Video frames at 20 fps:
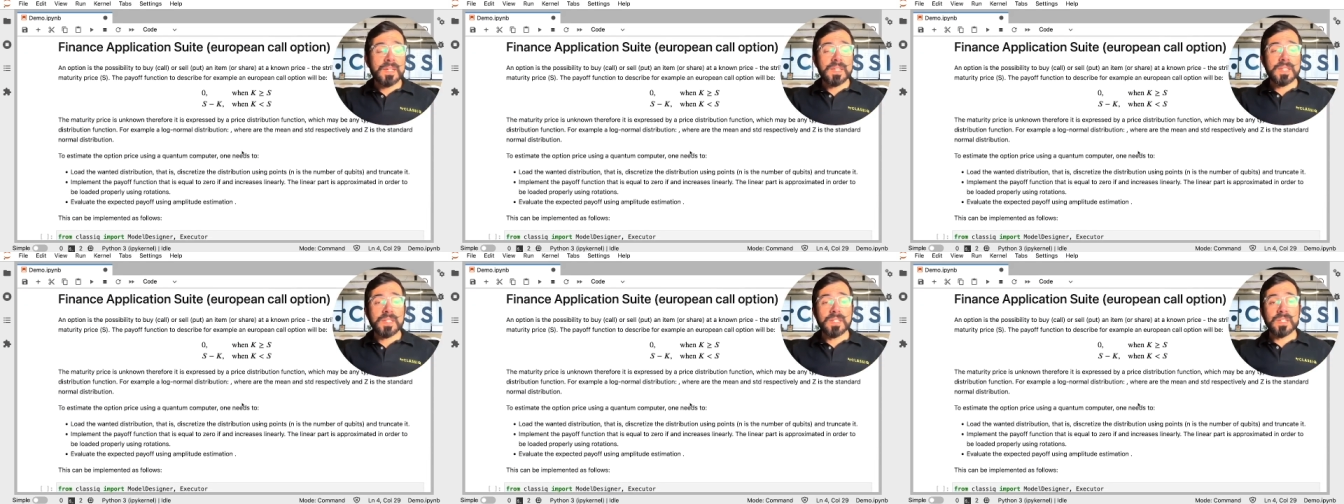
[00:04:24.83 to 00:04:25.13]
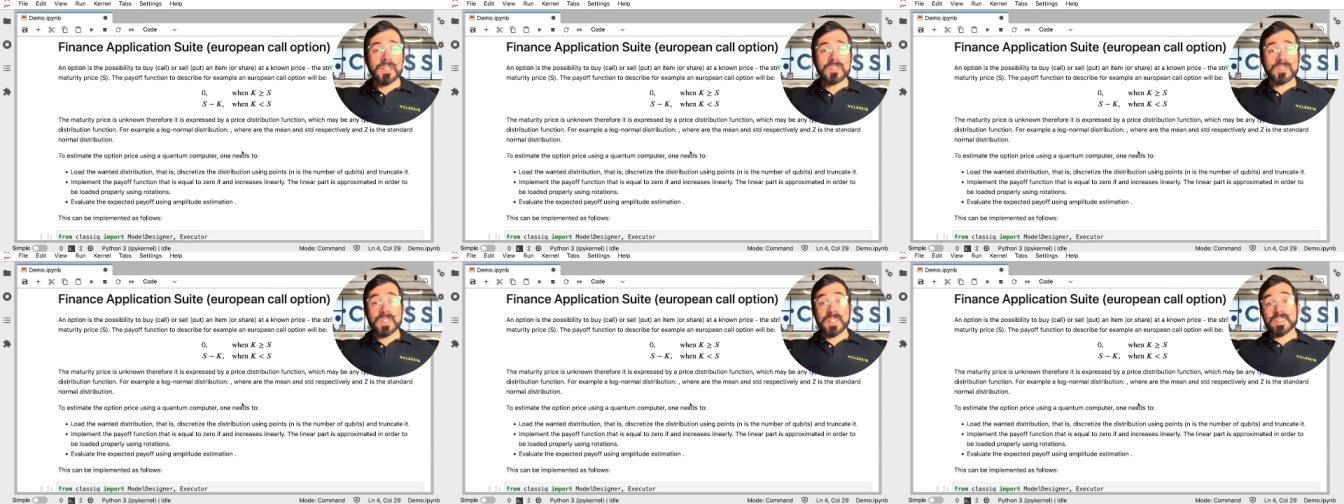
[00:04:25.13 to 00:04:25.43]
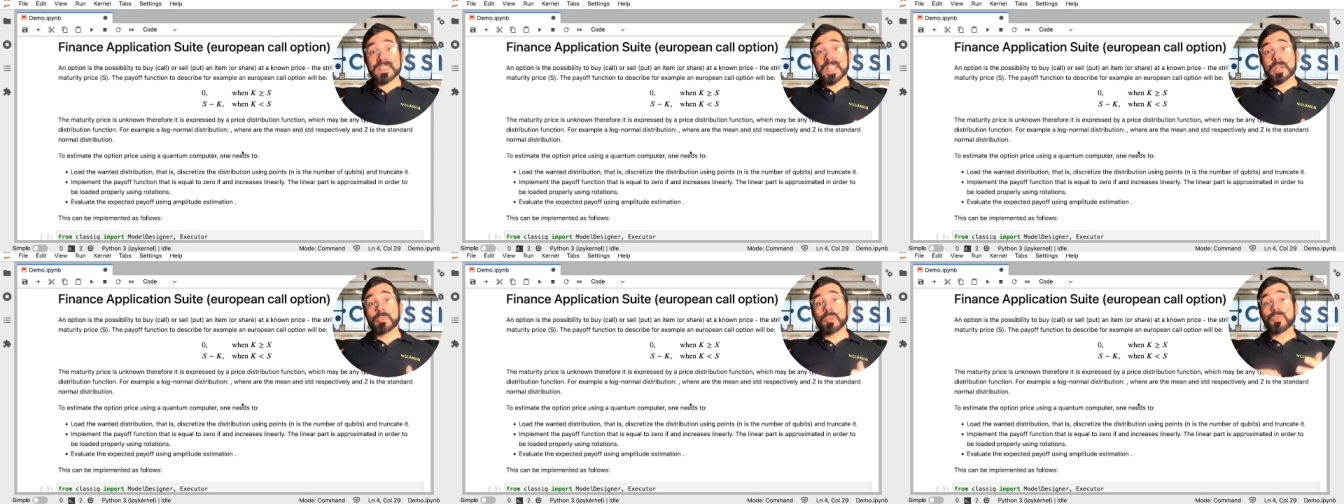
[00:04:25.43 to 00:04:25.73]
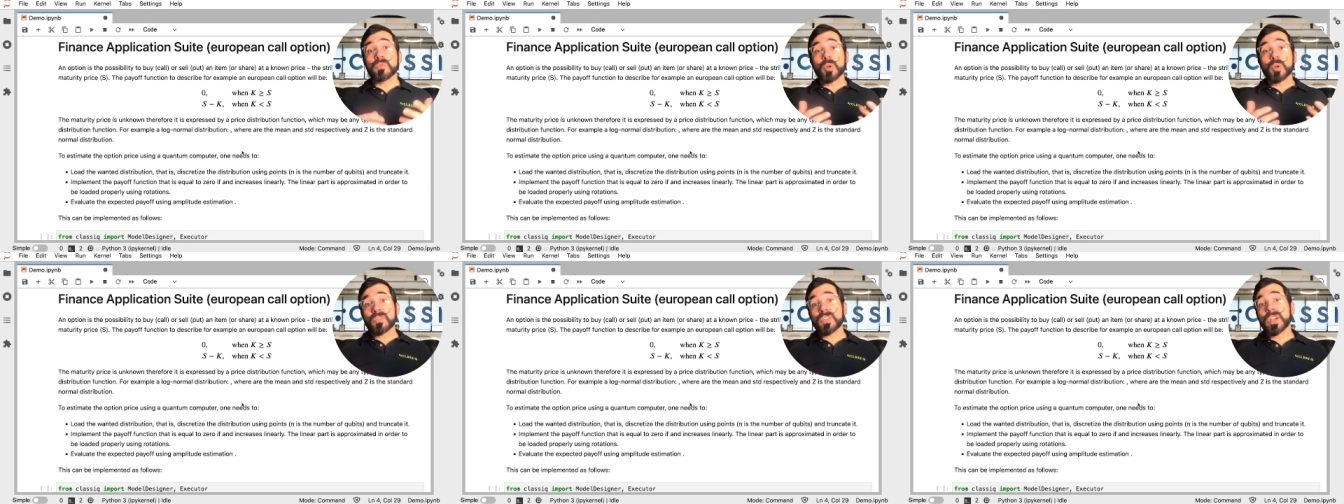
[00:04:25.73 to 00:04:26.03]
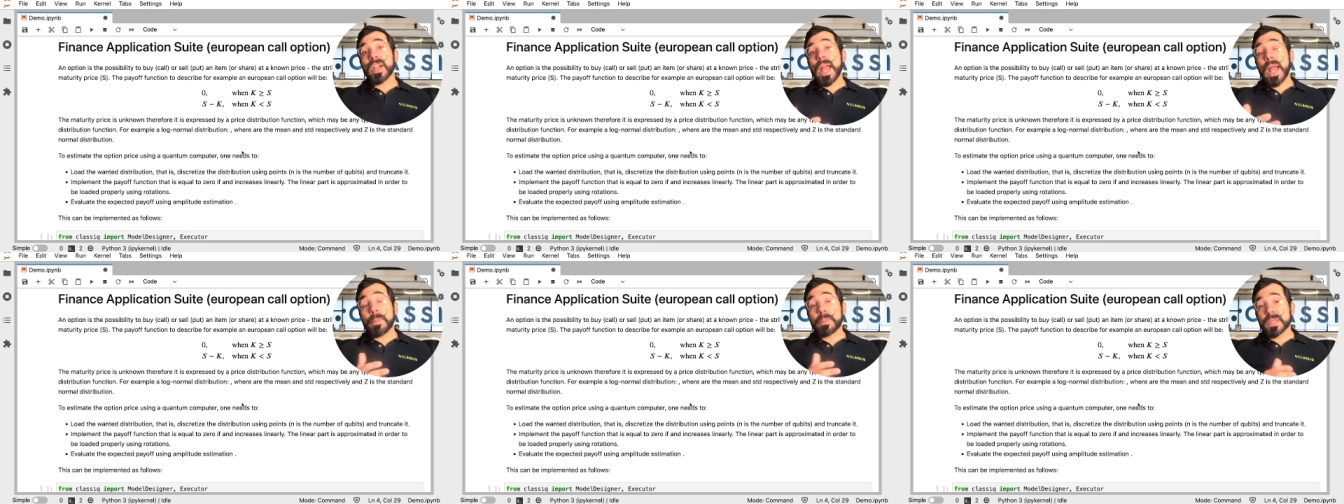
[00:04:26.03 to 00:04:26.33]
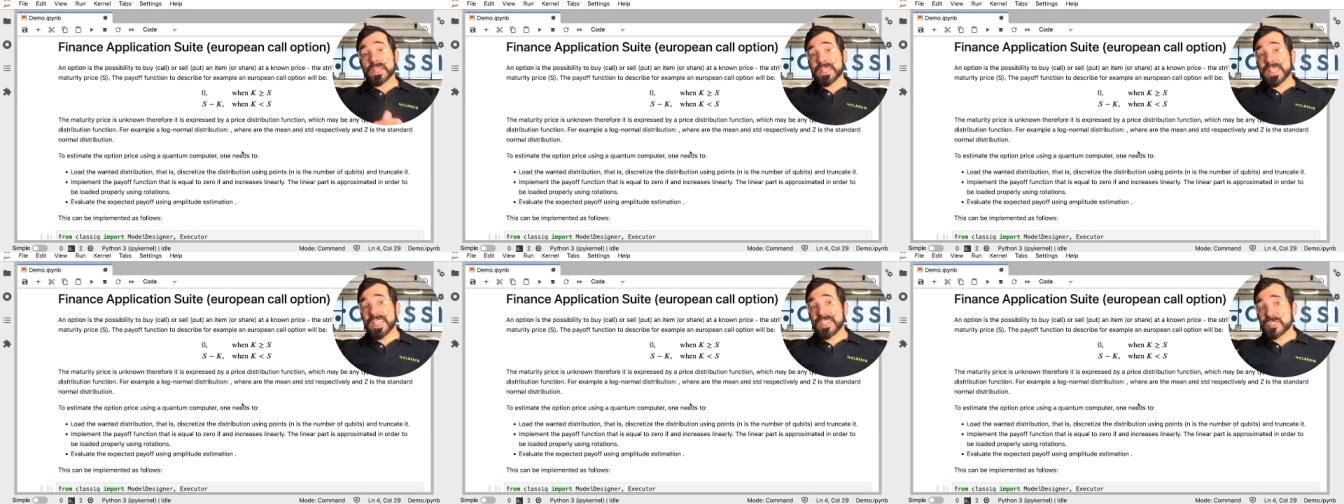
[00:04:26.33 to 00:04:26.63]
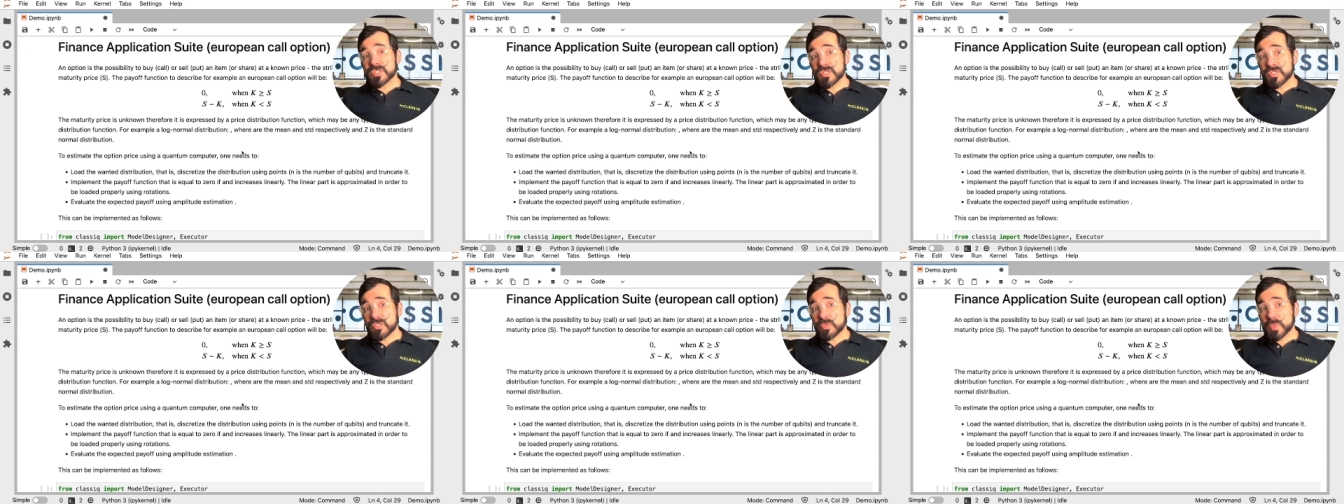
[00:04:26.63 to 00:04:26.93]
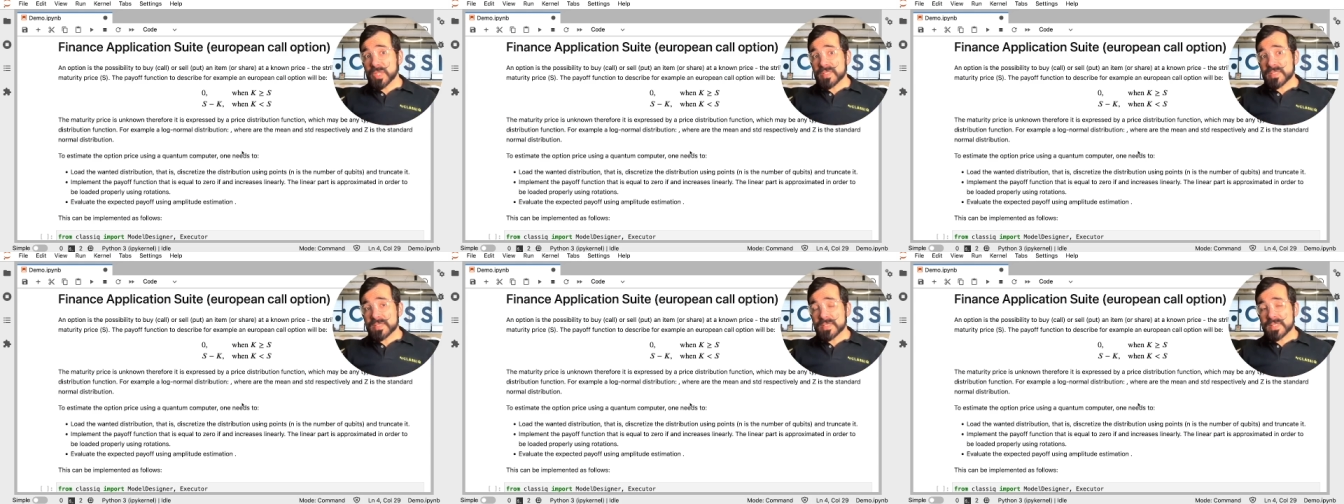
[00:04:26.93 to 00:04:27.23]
is an example of one of our application suites.